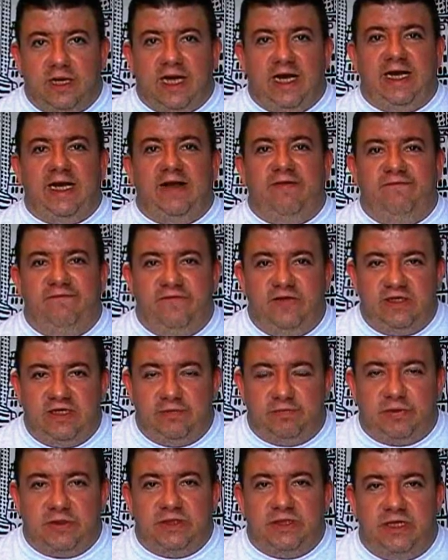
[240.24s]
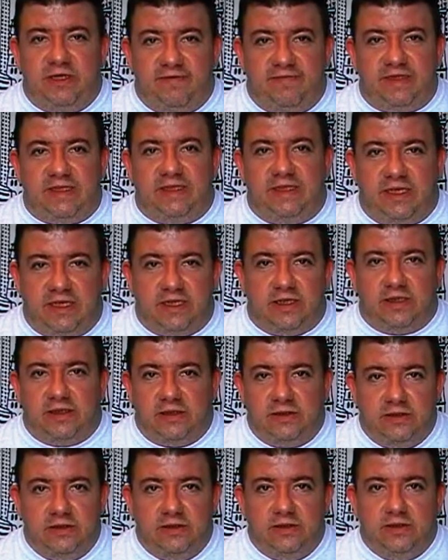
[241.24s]
I got 50% of it done
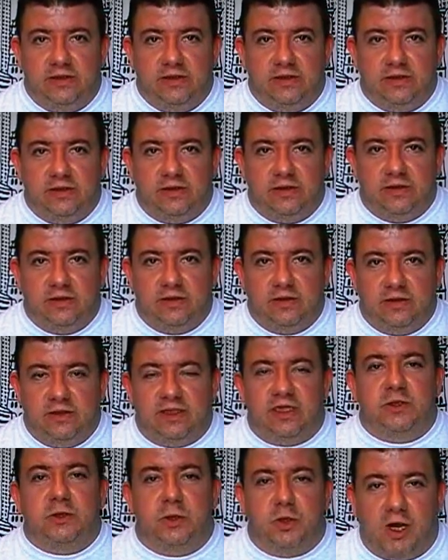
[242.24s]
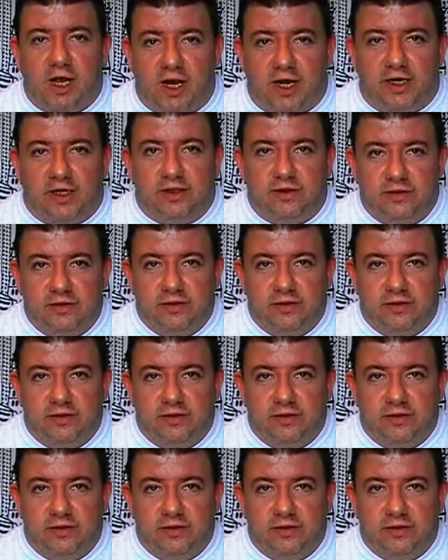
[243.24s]
because I tried.